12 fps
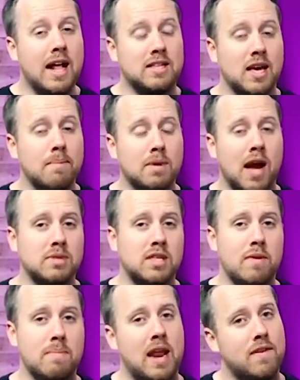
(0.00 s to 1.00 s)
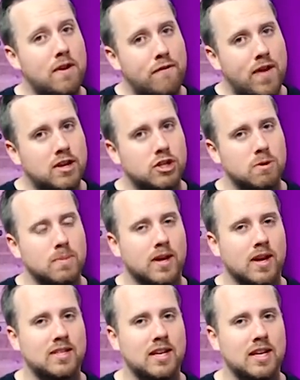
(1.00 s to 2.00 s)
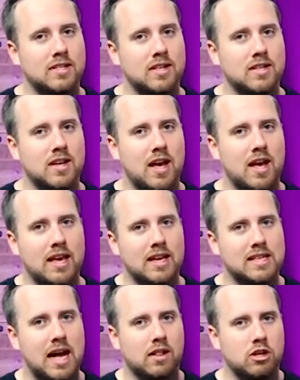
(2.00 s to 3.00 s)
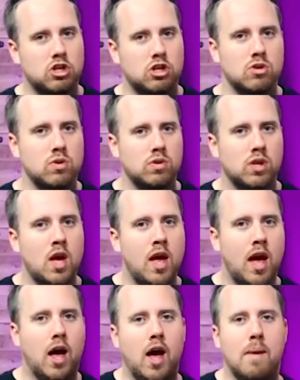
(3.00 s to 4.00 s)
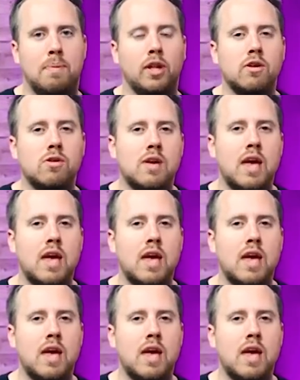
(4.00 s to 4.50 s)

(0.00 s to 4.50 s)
and sometimes even might even offend you because he doesn't uh, exactly choose uh, a political